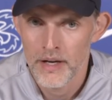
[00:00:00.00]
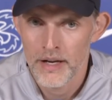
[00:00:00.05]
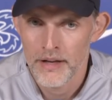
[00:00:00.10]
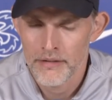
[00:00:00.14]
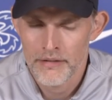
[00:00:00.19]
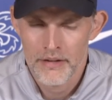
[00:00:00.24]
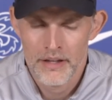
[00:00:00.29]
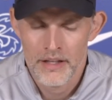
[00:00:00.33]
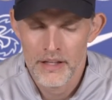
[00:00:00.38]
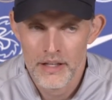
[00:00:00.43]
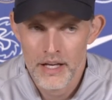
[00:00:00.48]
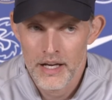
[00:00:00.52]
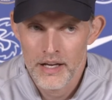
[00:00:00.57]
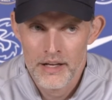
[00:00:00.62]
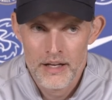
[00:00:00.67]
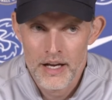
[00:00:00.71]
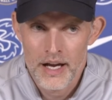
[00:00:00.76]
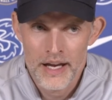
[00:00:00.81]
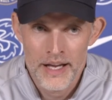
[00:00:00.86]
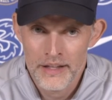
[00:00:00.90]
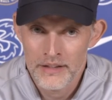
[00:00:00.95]
think
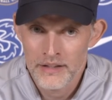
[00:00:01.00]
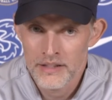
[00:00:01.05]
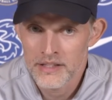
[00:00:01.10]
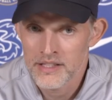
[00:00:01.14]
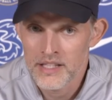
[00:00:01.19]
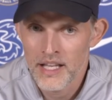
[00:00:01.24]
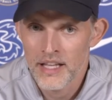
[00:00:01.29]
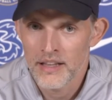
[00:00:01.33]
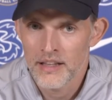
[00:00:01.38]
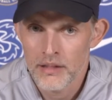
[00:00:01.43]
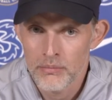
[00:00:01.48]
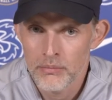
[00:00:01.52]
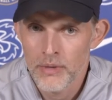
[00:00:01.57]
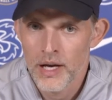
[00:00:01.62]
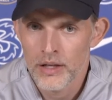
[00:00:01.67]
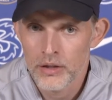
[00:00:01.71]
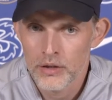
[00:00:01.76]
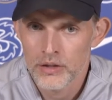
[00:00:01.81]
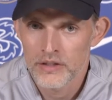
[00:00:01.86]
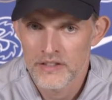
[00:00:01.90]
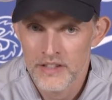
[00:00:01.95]
I understand that
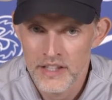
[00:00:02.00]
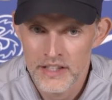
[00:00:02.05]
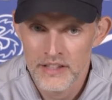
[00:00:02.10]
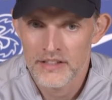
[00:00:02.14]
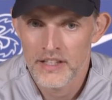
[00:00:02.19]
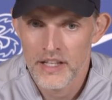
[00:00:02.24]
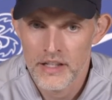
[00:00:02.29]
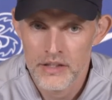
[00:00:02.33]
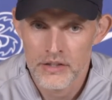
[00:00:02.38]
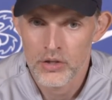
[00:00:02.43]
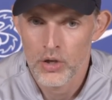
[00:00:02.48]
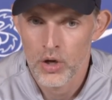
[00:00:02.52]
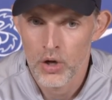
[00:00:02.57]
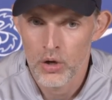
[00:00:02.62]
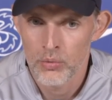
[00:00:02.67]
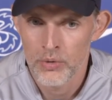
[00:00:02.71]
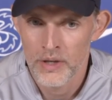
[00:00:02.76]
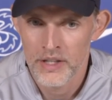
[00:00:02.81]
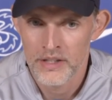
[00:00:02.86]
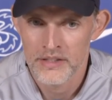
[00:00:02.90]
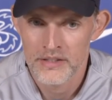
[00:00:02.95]
Marco thinks there's
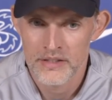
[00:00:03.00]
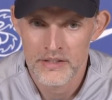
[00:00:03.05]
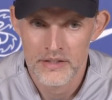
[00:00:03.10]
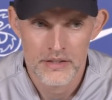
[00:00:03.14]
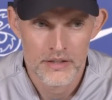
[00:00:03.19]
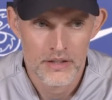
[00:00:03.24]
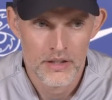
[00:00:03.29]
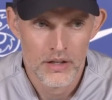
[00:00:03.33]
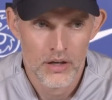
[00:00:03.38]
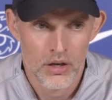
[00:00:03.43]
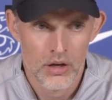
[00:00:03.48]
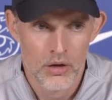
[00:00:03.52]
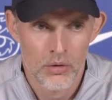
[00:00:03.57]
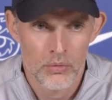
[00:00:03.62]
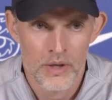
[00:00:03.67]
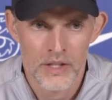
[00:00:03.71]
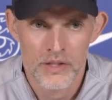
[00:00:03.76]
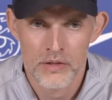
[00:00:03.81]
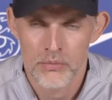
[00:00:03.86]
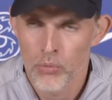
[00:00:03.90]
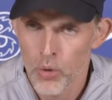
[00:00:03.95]
always
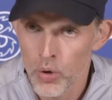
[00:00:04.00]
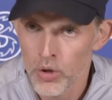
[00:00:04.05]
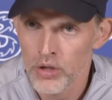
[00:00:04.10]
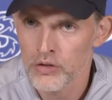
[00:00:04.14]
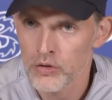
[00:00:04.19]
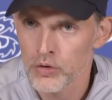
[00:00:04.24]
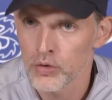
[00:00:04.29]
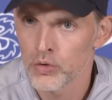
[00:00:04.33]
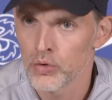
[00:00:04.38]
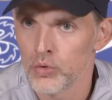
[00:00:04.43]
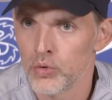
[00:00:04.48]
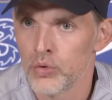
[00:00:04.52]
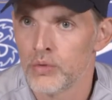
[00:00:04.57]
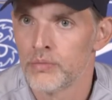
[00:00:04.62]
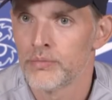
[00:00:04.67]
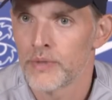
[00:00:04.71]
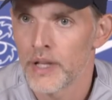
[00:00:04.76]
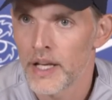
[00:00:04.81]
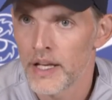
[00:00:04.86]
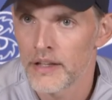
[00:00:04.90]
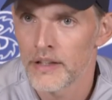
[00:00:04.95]
more to do,
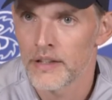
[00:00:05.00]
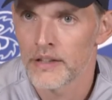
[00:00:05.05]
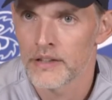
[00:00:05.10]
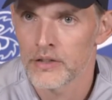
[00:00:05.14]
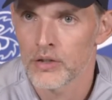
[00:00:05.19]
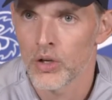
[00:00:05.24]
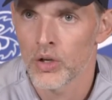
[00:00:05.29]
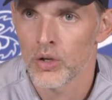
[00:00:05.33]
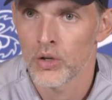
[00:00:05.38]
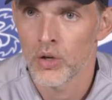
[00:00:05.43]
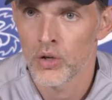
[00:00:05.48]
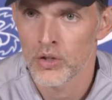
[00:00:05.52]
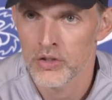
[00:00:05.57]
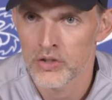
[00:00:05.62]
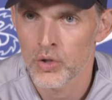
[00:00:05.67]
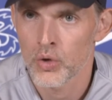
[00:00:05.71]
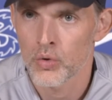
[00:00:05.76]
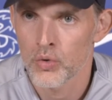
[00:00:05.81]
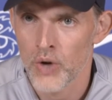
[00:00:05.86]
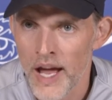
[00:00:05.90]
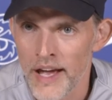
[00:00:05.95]
and it's
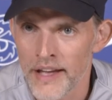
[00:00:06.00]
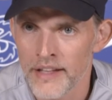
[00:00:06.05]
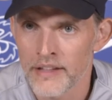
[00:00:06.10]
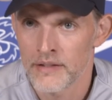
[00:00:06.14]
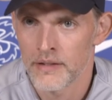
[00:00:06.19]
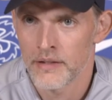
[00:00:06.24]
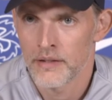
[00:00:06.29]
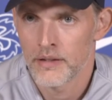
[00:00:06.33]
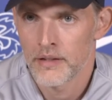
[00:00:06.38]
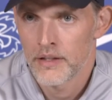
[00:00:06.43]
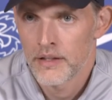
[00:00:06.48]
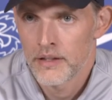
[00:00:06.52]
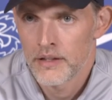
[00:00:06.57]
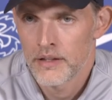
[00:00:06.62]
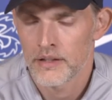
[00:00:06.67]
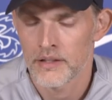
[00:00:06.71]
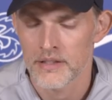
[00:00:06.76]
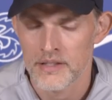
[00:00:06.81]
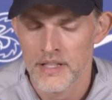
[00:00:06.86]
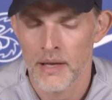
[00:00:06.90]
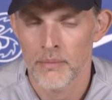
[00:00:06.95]
also right. And at
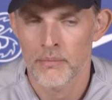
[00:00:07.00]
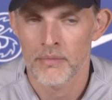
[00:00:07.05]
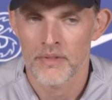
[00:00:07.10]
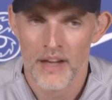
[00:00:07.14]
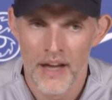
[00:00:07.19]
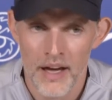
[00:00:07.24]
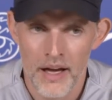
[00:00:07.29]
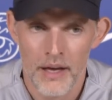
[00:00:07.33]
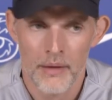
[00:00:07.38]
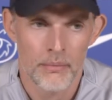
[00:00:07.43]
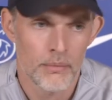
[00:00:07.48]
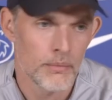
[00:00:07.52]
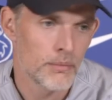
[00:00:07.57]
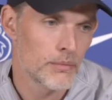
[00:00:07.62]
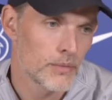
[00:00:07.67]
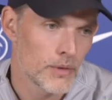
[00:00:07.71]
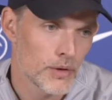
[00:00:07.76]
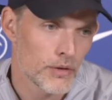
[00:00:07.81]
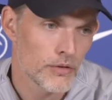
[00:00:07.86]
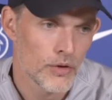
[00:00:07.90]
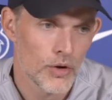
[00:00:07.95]
the same time,
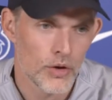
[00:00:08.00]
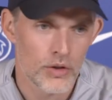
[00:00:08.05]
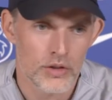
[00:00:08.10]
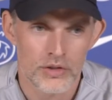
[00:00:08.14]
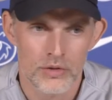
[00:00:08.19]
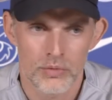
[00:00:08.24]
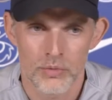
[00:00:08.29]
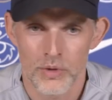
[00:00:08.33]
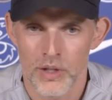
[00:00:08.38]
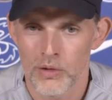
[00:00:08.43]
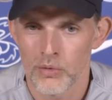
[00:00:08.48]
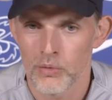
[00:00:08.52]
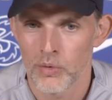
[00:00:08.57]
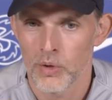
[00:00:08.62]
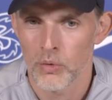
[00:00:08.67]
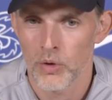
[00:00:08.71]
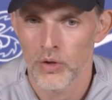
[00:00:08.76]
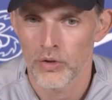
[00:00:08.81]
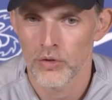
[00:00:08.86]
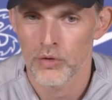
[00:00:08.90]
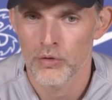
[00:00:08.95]
of course, we
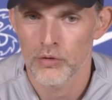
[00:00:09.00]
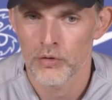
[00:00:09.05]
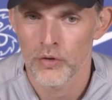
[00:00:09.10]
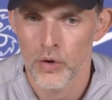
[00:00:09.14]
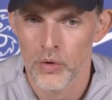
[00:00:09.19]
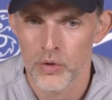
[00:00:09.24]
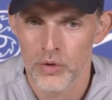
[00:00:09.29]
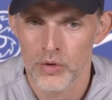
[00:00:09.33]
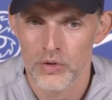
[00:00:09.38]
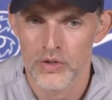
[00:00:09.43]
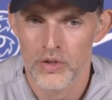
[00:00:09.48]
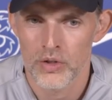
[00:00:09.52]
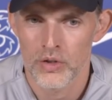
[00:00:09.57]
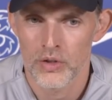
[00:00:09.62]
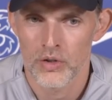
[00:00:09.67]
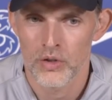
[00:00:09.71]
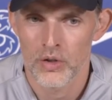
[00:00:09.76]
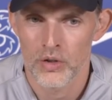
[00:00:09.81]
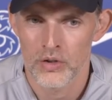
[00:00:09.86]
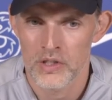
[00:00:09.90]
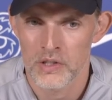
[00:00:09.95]
want to focus
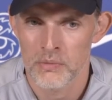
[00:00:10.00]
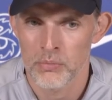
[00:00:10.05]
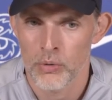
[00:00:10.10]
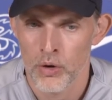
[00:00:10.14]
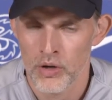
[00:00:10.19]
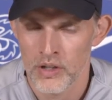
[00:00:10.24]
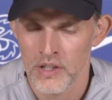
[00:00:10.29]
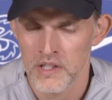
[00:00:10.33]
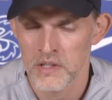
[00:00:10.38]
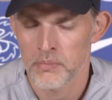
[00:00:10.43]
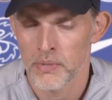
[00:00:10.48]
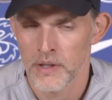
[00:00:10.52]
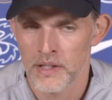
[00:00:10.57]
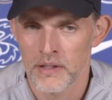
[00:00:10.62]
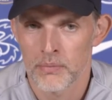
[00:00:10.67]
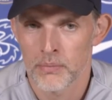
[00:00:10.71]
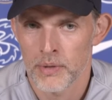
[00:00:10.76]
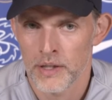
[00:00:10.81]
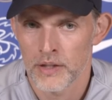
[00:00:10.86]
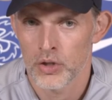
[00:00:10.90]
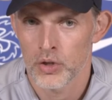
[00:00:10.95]
on sports,
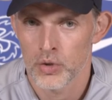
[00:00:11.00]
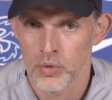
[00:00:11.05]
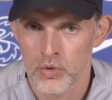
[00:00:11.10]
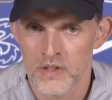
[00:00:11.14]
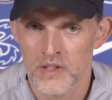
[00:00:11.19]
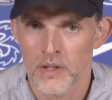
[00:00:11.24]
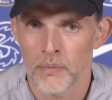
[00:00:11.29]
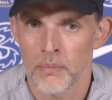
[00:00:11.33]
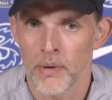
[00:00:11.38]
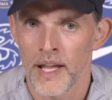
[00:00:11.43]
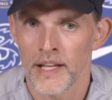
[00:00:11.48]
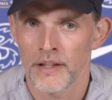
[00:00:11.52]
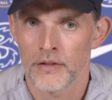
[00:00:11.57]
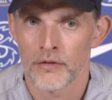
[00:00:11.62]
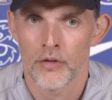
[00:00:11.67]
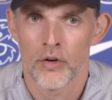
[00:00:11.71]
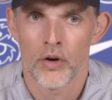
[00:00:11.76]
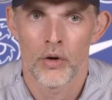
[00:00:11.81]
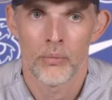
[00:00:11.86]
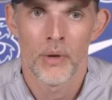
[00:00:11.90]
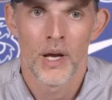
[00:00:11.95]
but use the
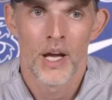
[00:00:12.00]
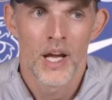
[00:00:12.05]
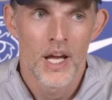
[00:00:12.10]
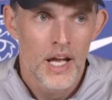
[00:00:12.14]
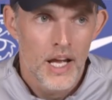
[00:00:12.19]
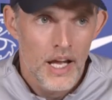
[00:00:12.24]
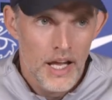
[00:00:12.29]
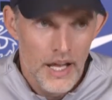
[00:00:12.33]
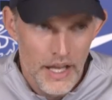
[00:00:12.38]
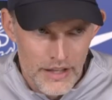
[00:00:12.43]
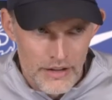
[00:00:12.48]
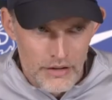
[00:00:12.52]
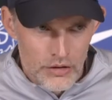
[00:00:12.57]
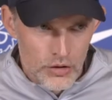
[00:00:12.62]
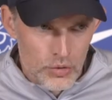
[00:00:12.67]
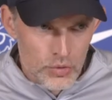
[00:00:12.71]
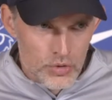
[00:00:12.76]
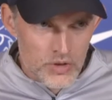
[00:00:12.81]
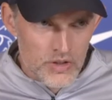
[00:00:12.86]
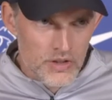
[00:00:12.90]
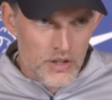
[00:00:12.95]
platform and
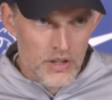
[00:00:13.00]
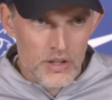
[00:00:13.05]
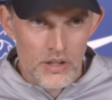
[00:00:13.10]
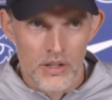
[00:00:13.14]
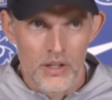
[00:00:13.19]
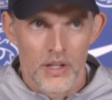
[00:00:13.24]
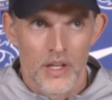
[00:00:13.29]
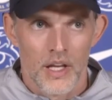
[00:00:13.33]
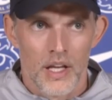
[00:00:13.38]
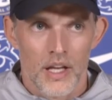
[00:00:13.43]
use the